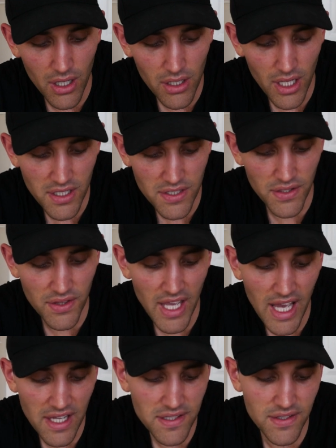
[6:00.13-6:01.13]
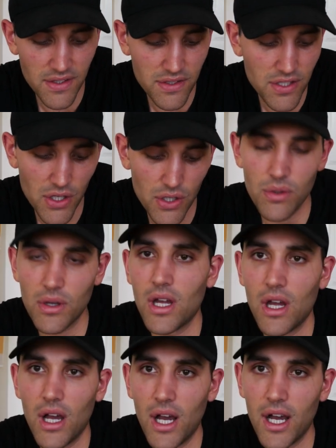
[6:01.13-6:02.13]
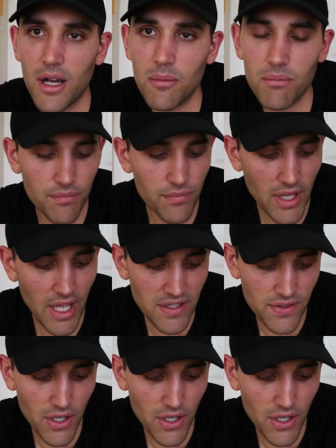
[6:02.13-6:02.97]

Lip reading: Okay, so the x and the 2 as